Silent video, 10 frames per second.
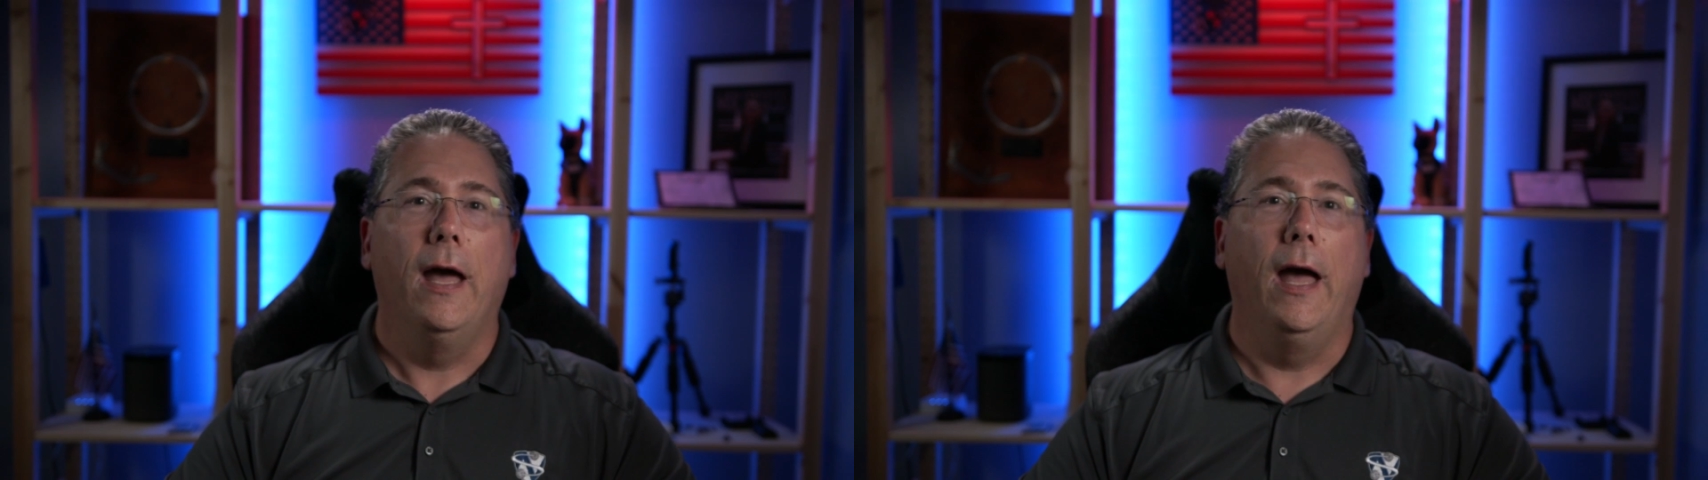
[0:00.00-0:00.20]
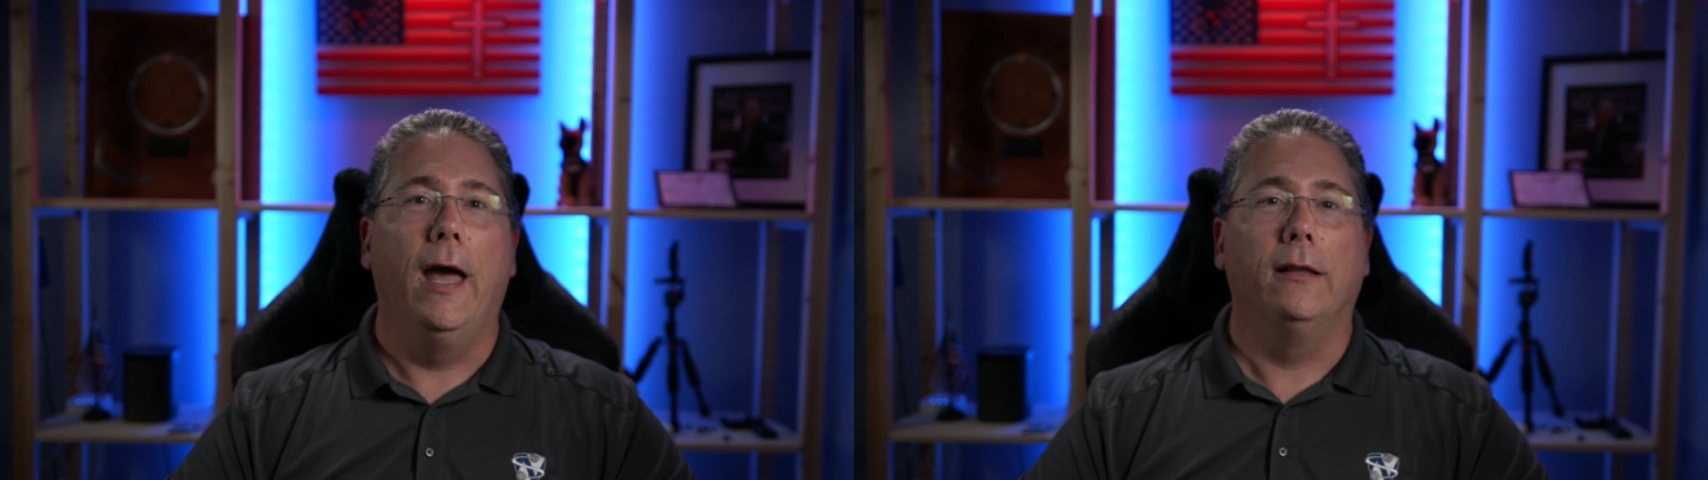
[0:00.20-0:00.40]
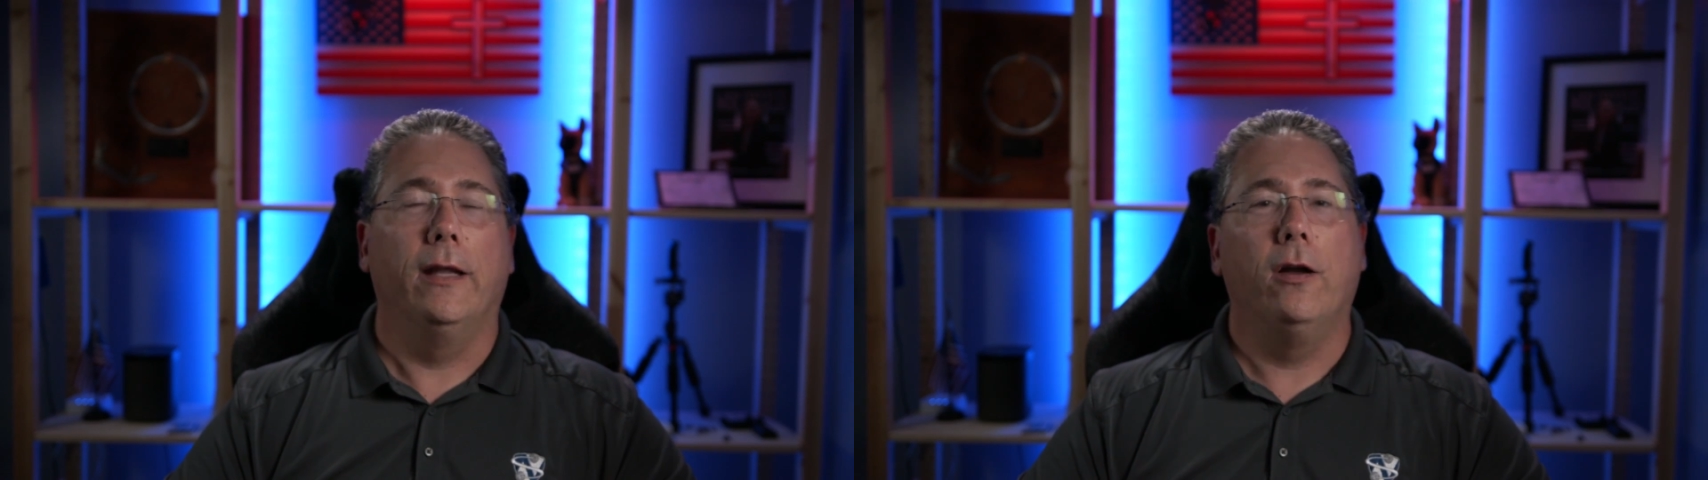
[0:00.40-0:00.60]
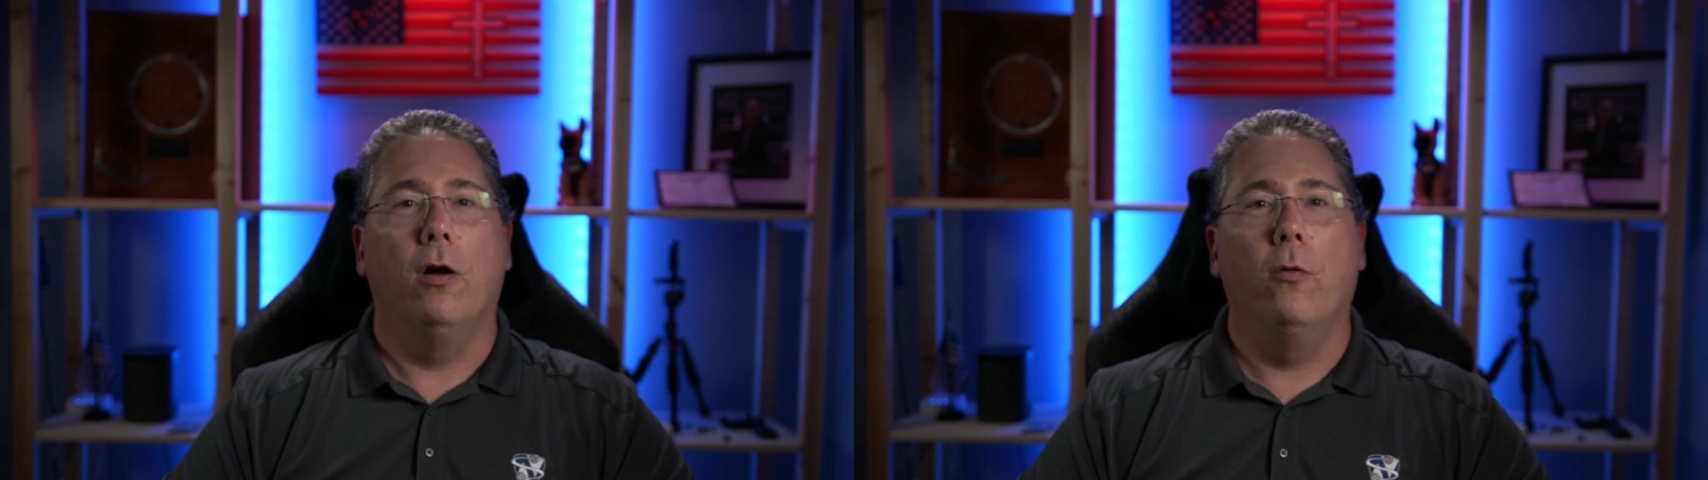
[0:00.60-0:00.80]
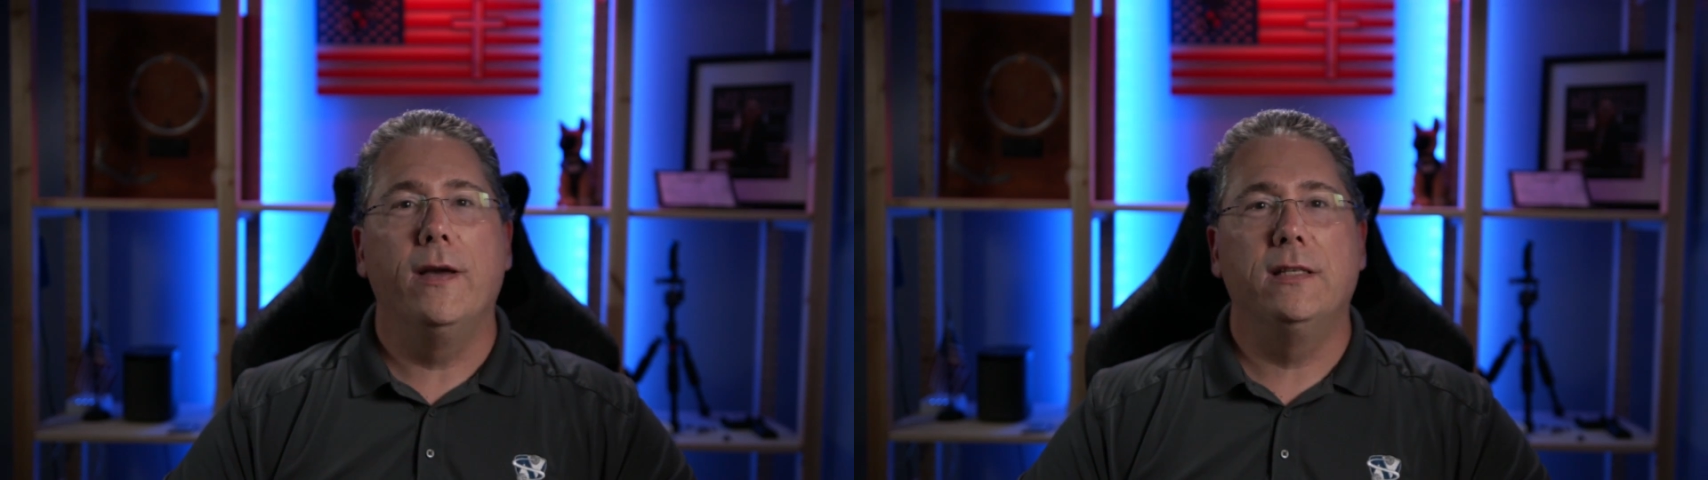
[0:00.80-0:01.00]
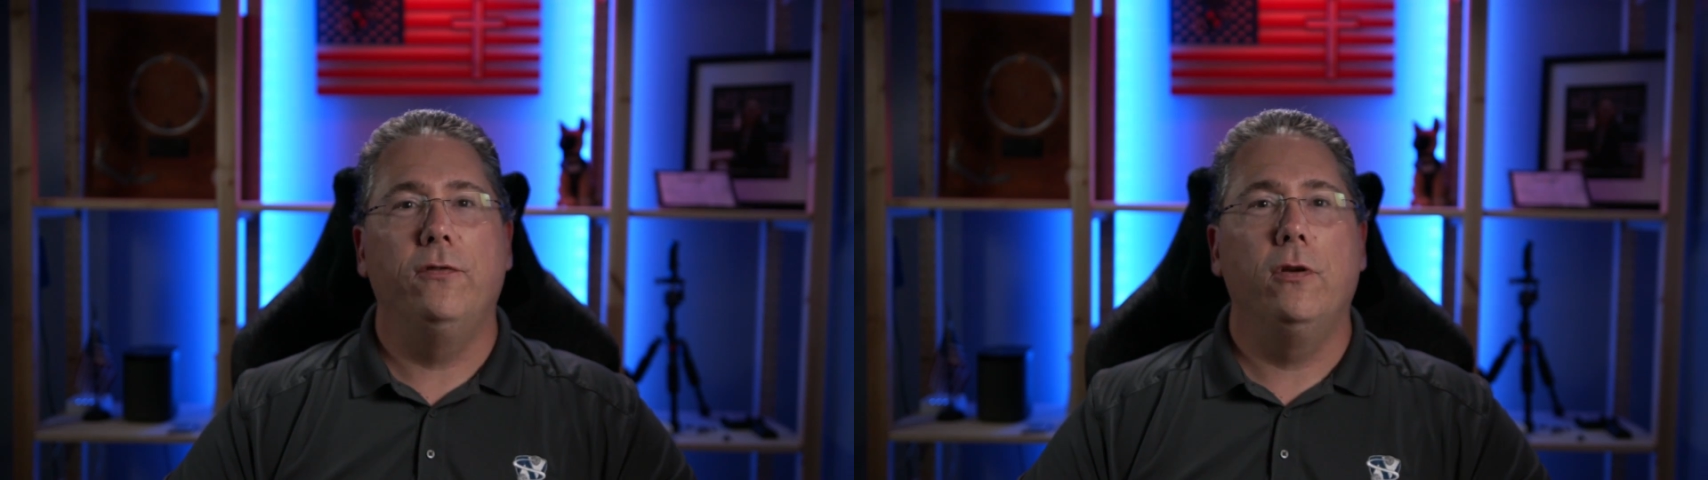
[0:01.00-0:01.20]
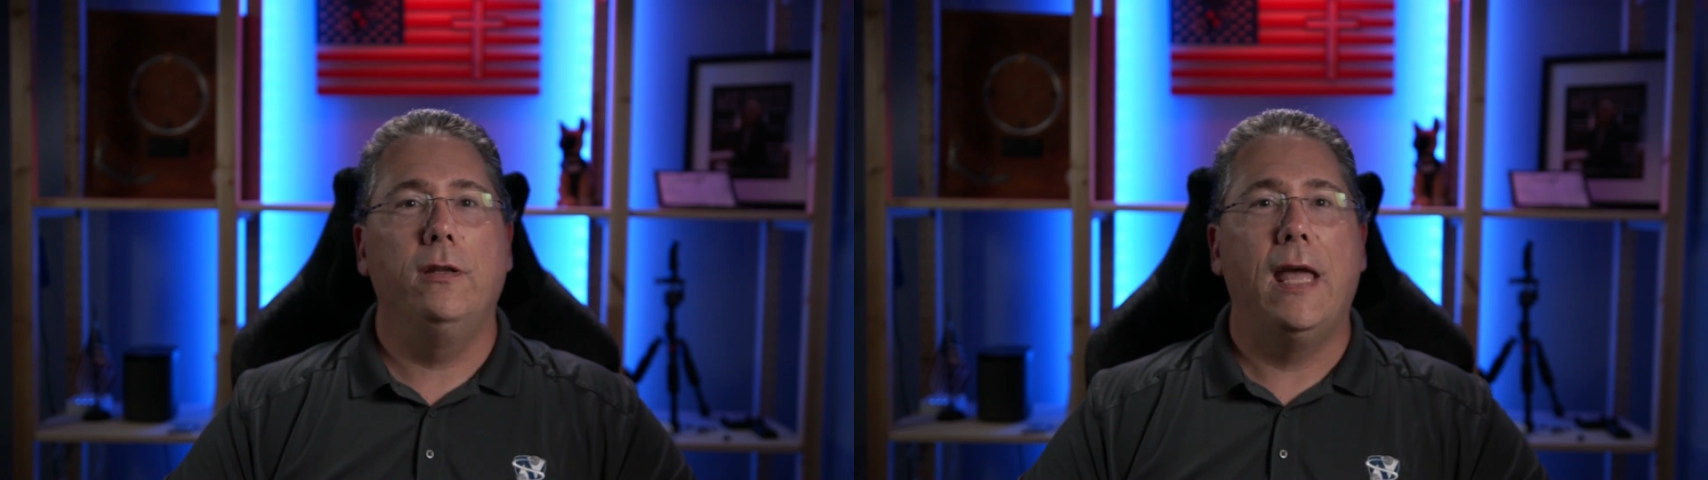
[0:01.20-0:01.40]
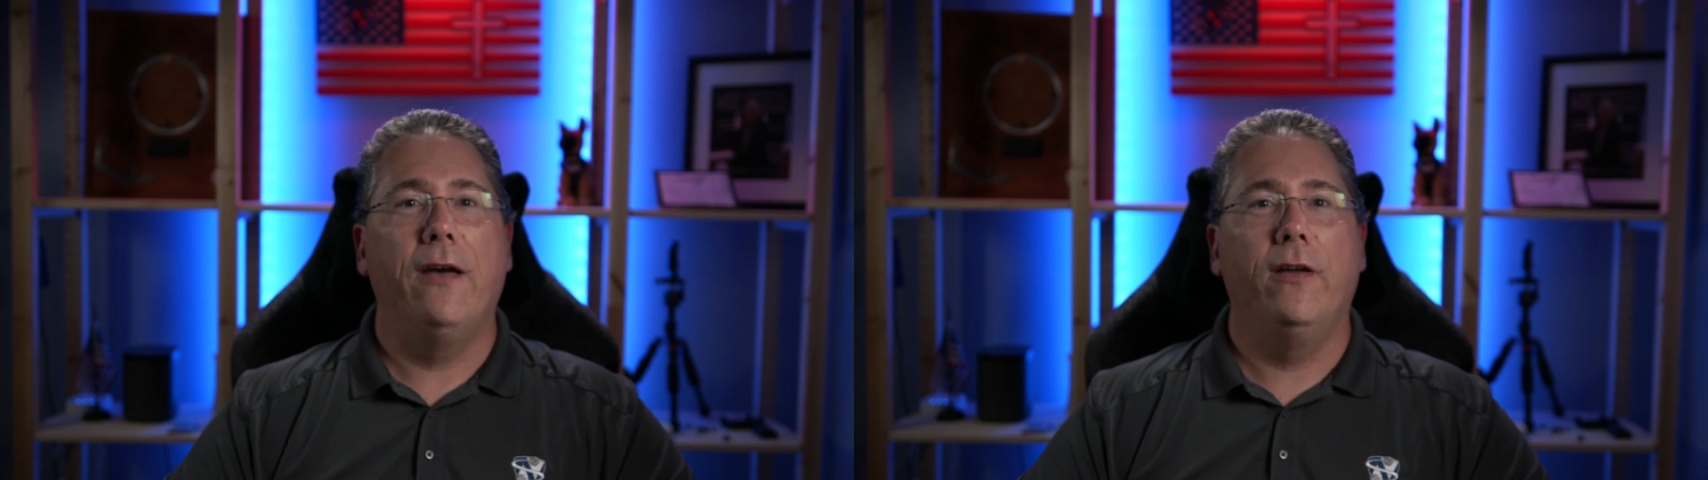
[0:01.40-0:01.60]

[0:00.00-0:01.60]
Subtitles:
Like always, if you have